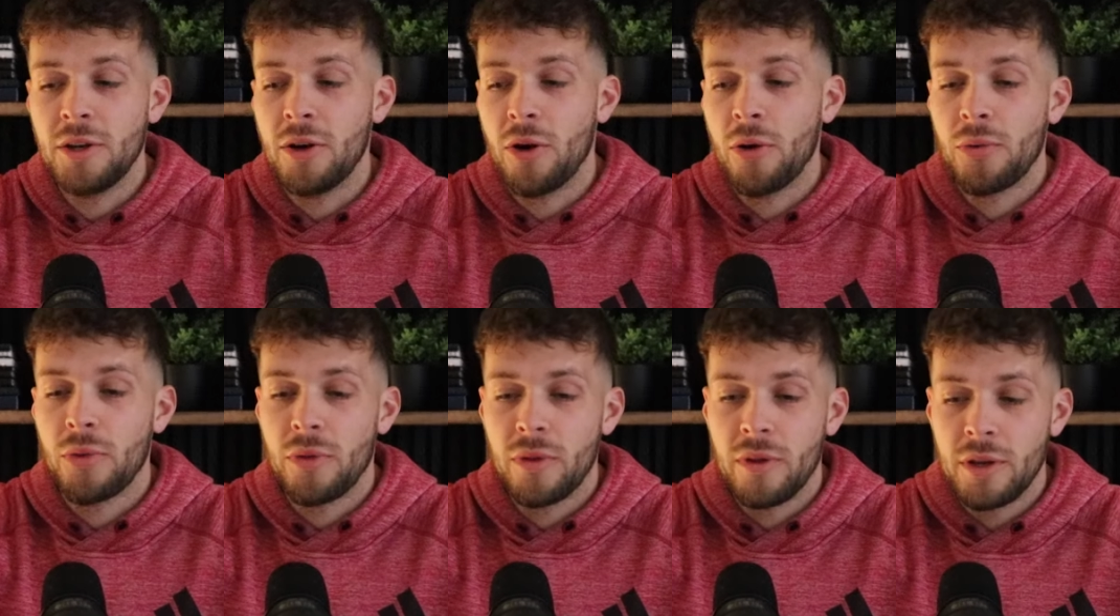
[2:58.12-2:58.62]
you
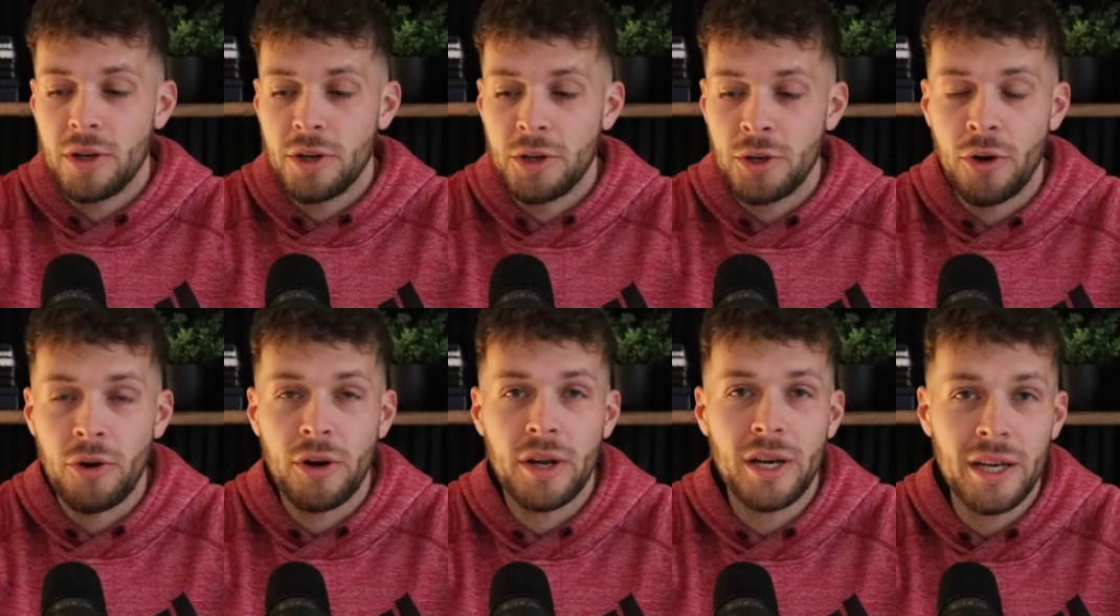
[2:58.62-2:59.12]
know,
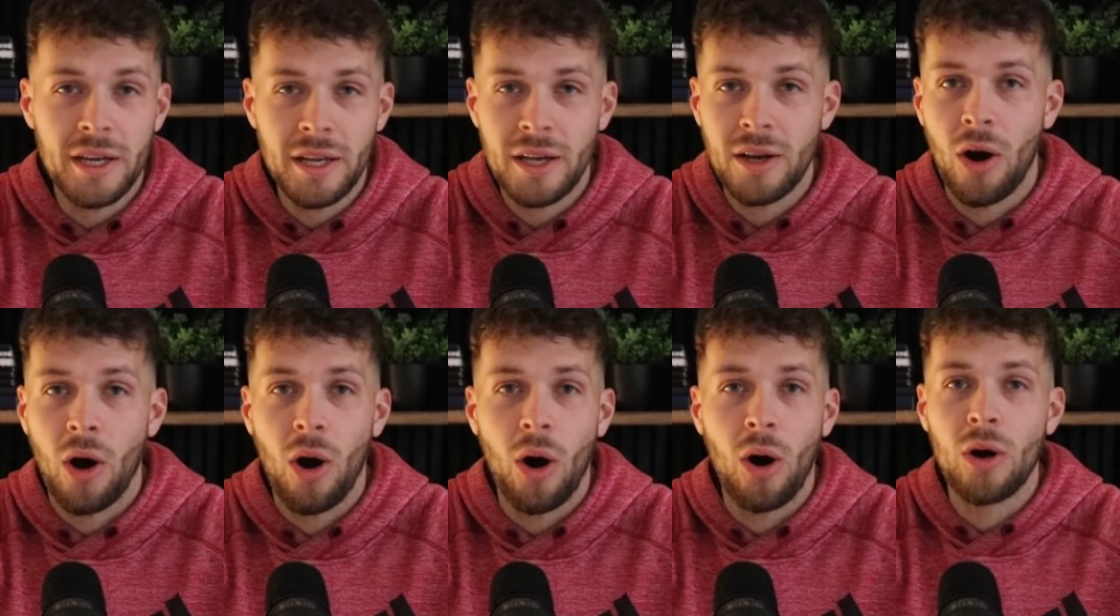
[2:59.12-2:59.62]
you're
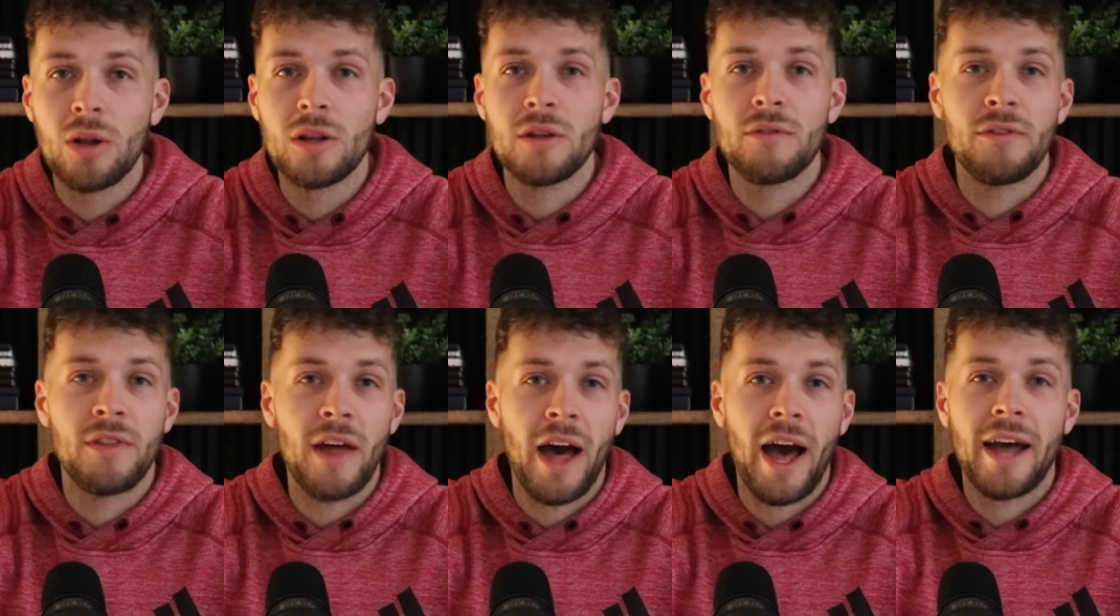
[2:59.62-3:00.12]
eating all
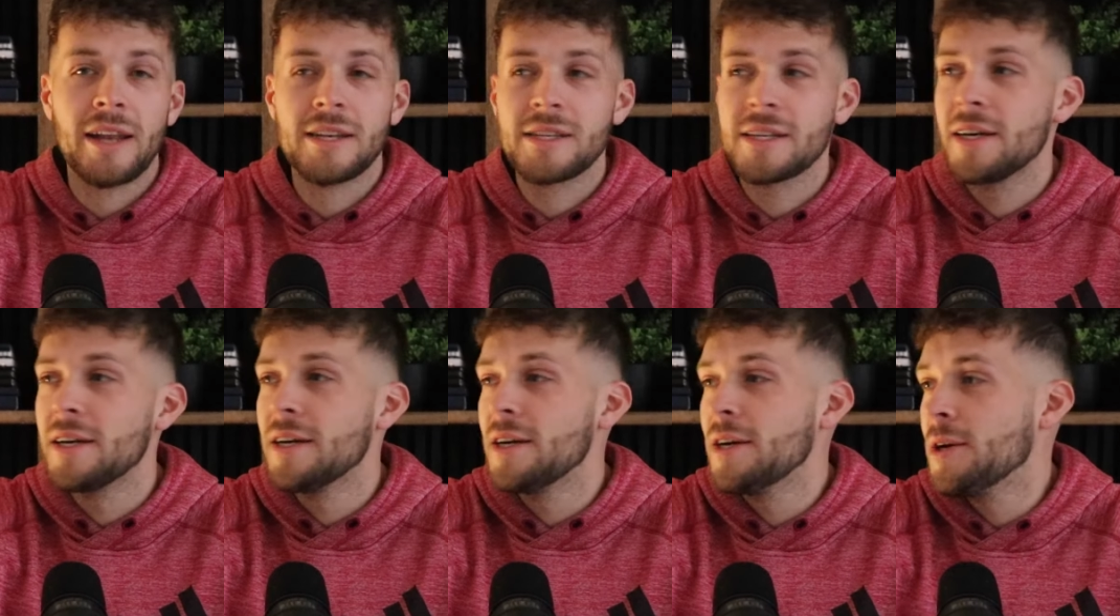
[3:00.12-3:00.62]
of
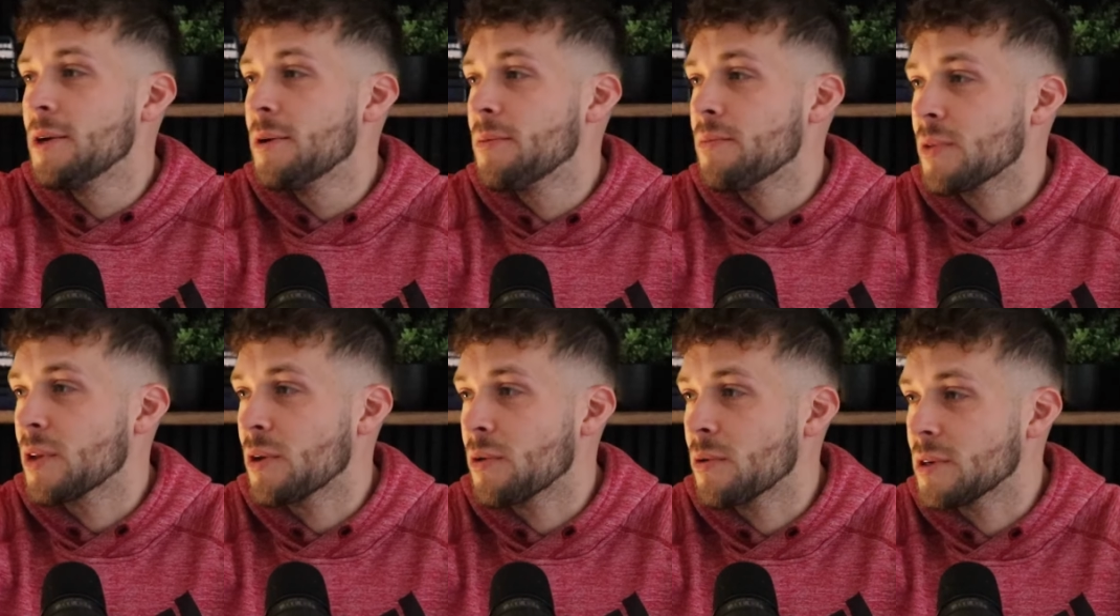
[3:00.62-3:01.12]
that
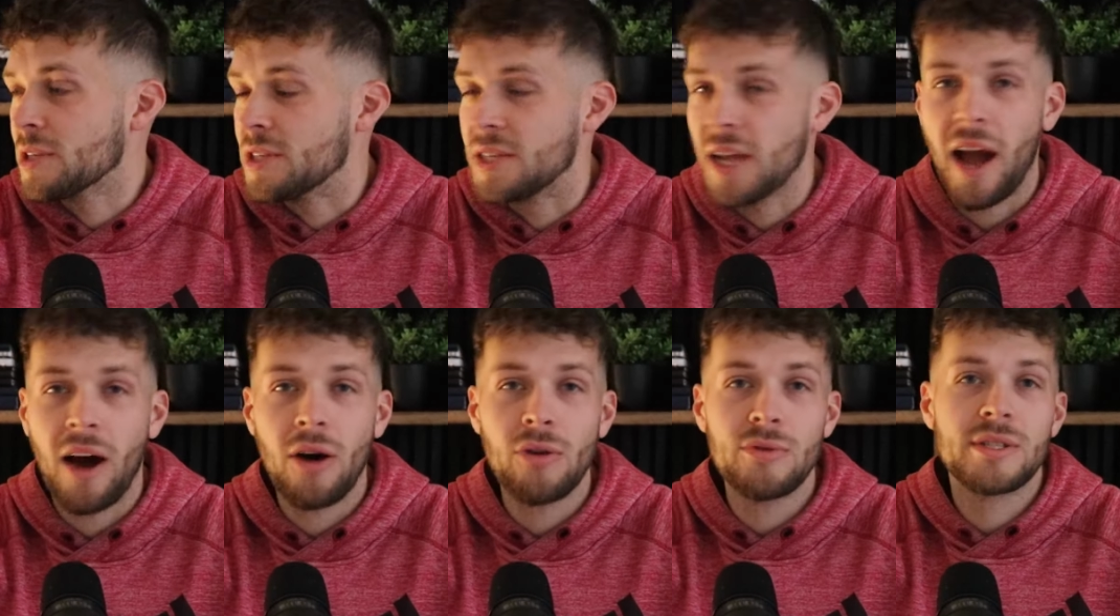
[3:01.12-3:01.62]

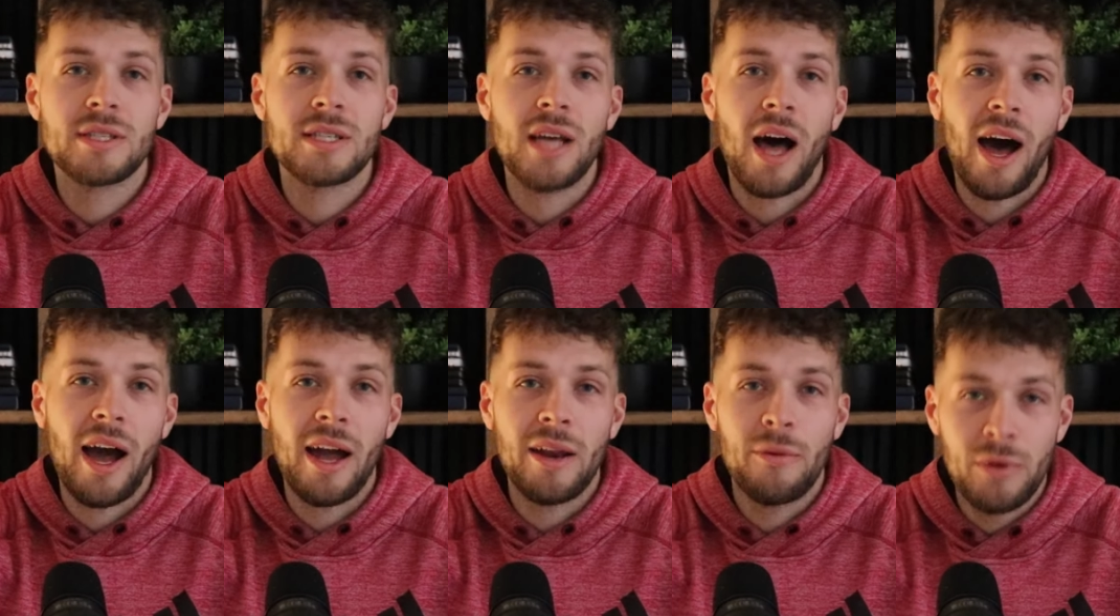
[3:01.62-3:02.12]

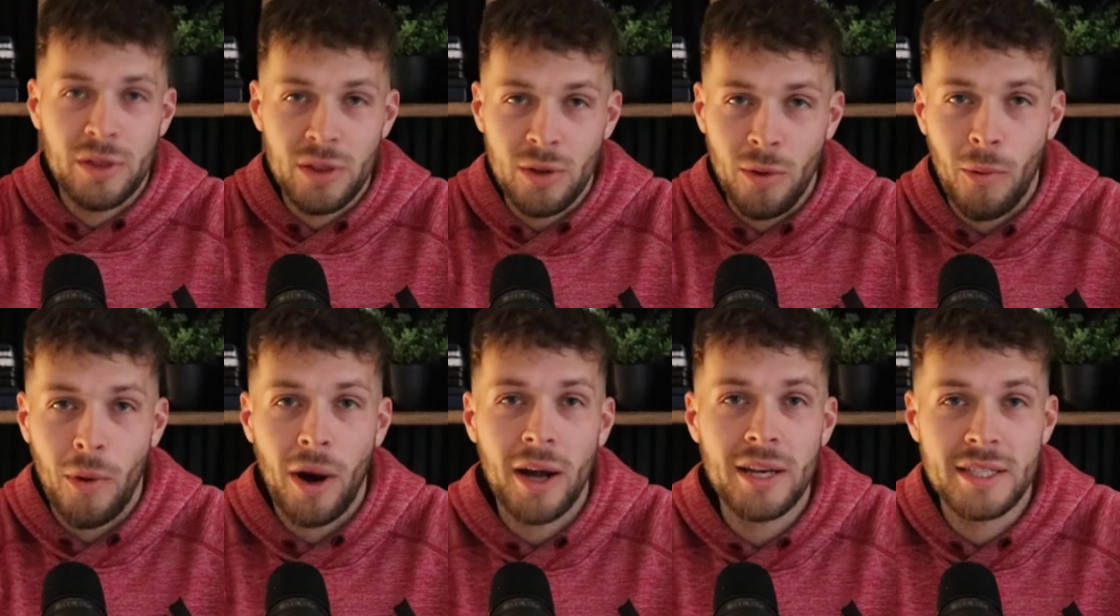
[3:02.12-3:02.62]
downside with
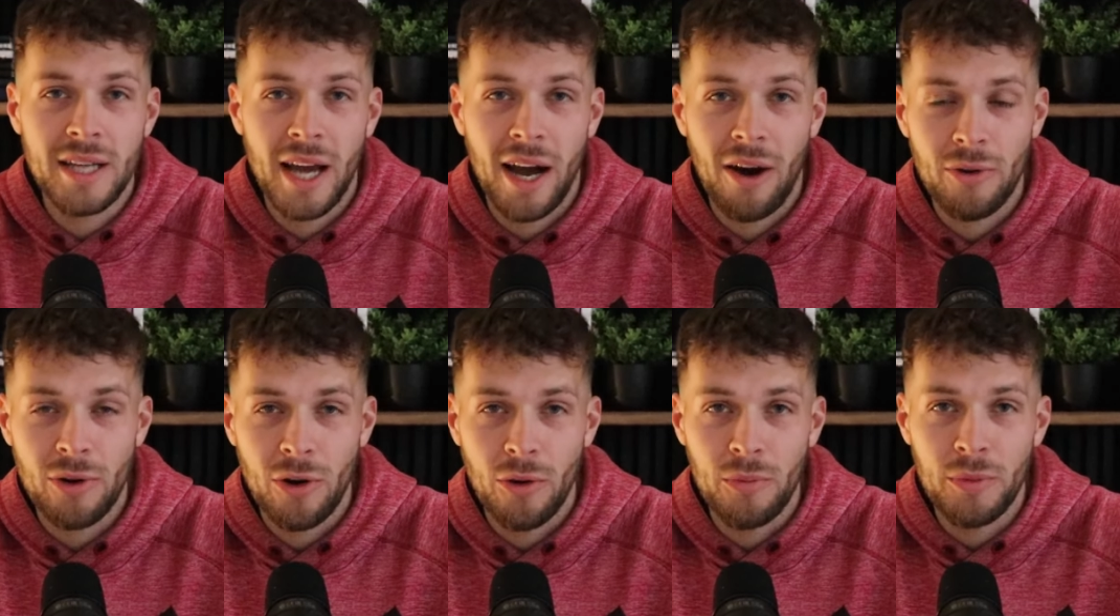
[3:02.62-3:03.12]
the one
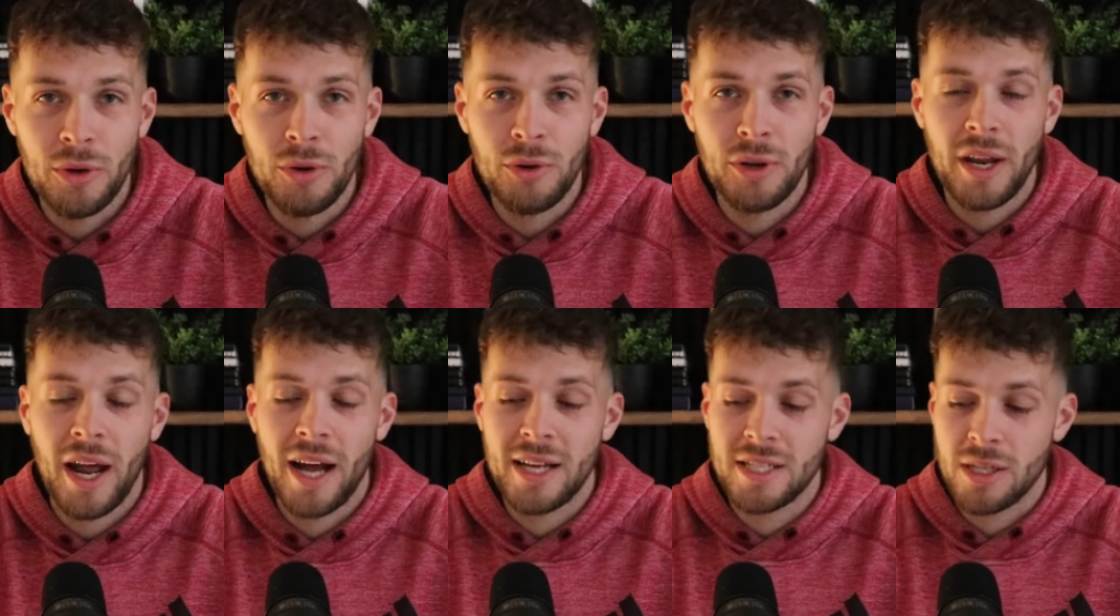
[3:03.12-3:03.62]
townhome unit,